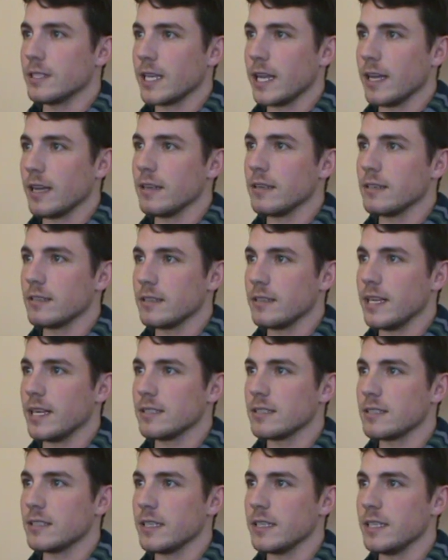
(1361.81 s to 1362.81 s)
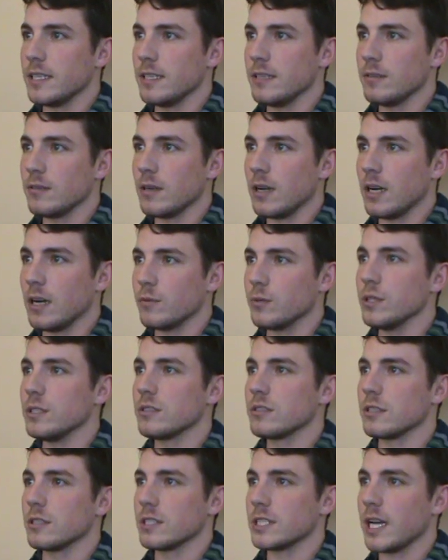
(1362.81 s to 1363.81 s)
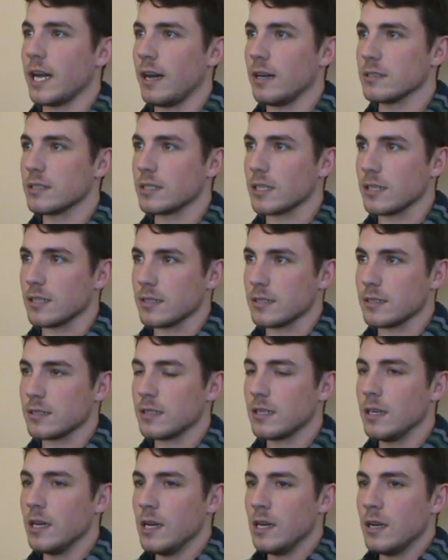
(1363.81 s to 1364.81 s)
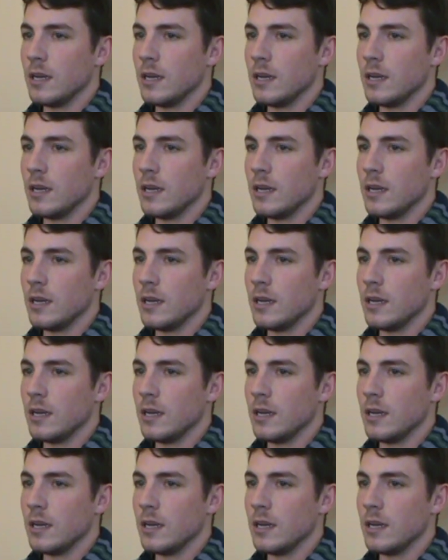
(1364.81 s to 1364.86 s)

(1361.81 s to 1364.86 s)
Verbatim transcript: you can in that city. Uh, we'd search houses.